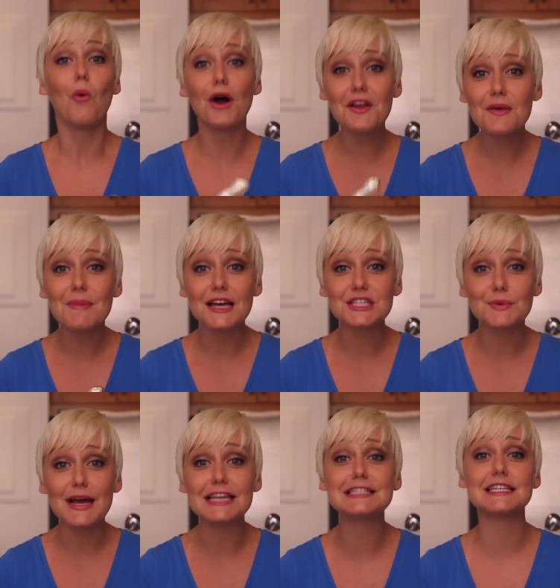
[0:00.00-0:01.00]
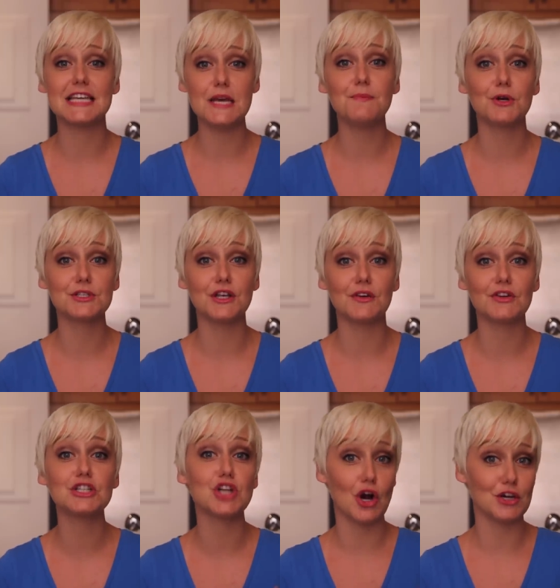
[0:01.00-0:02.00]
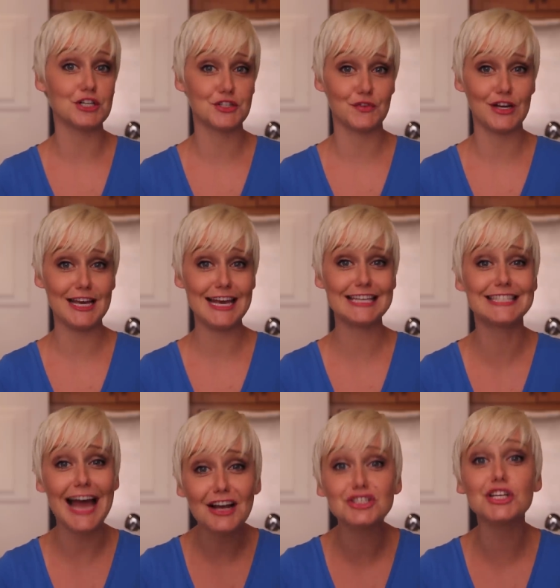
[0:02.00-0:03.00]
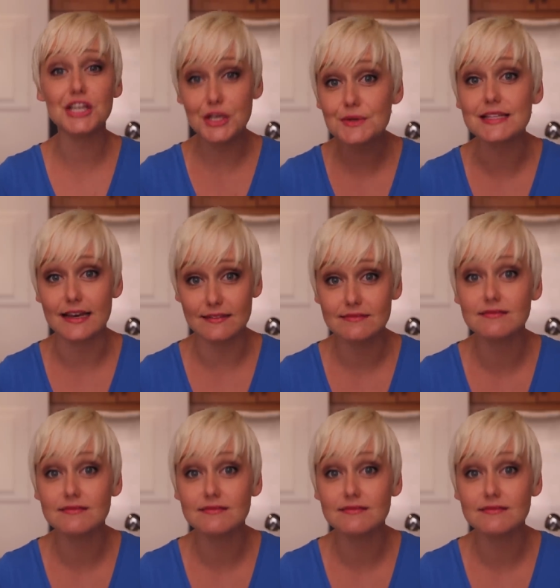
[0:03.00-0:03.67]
One of the best ways to keep your silver tarnish-free is to actually use it,